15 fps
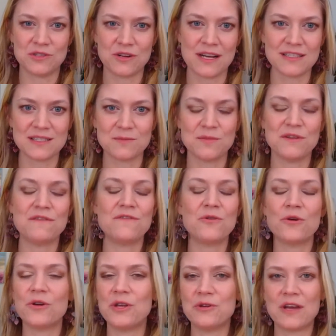address
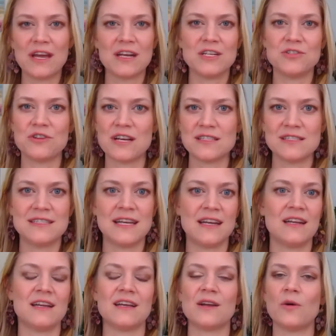before you can address
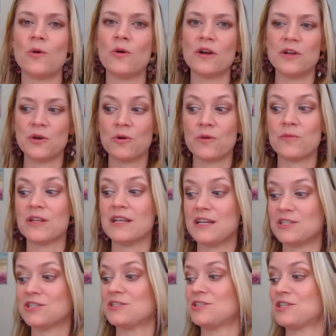dating or your
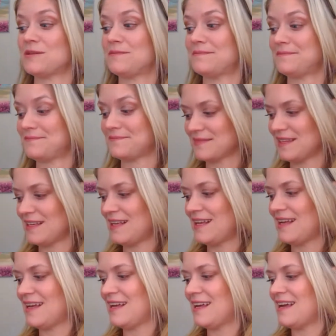relationship.
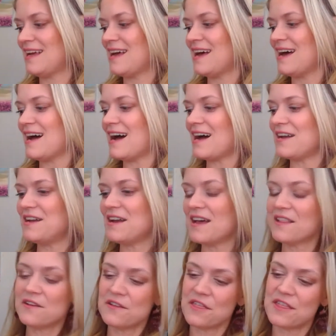
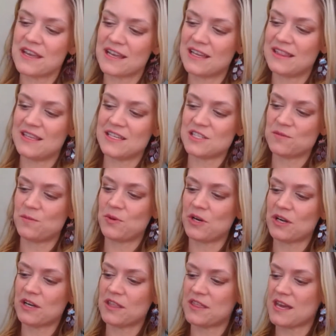Another thing in this
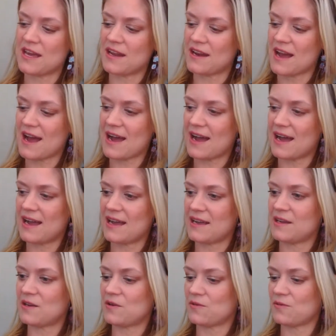book that
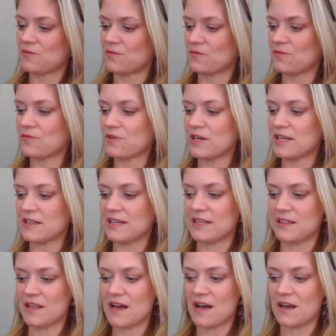I really
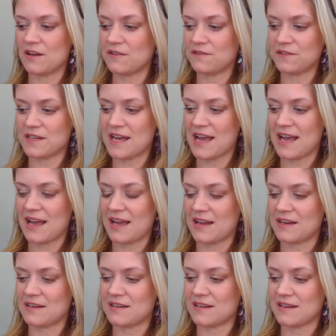loved
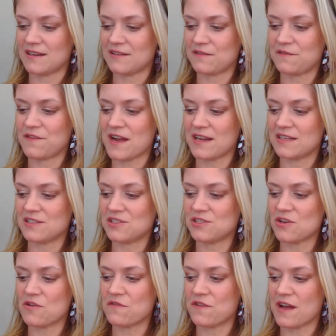and find
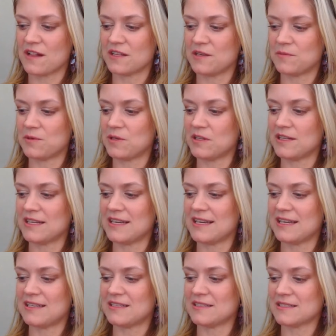so valuable
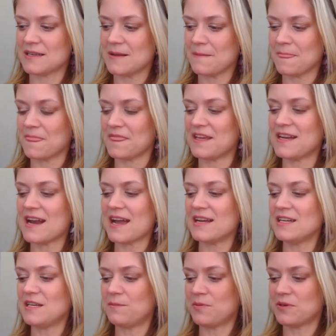is the
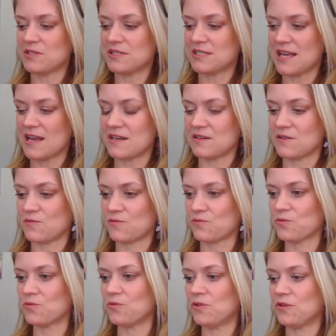90%
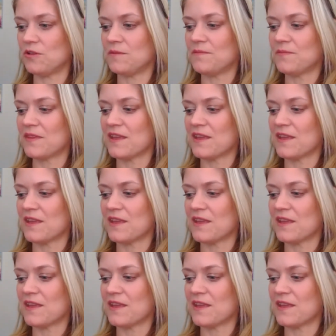rule.